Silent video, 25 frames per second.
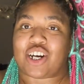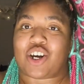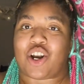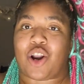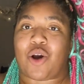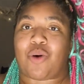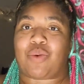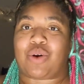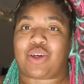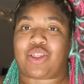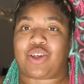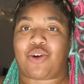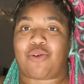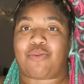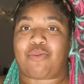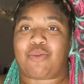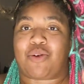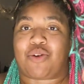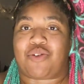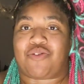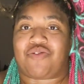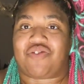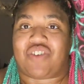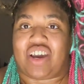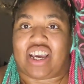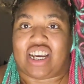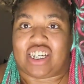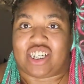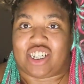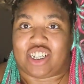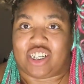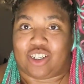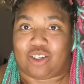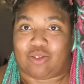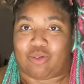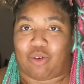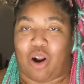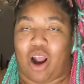to know what your
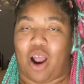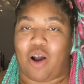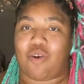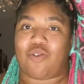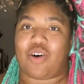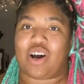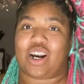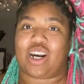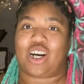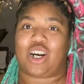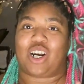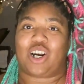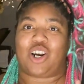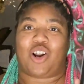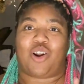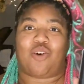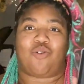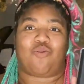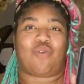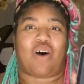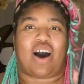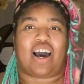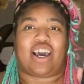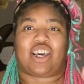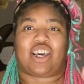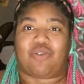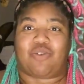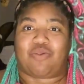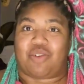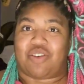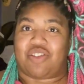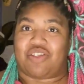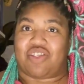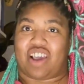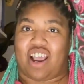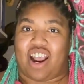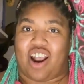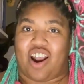motivations were. I wanted to know why
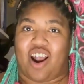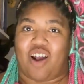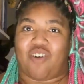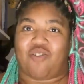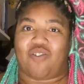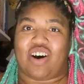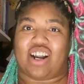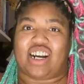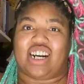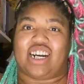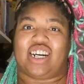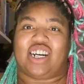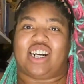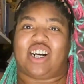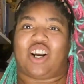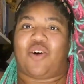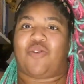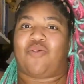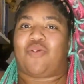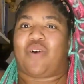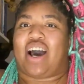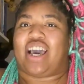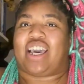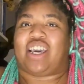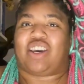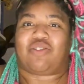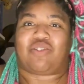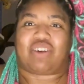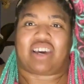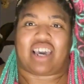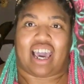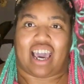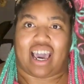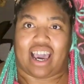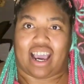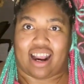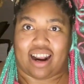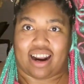were there. I wanted to know why you
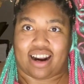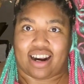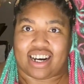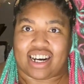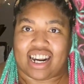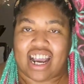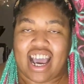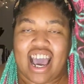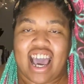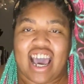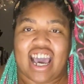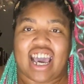cared.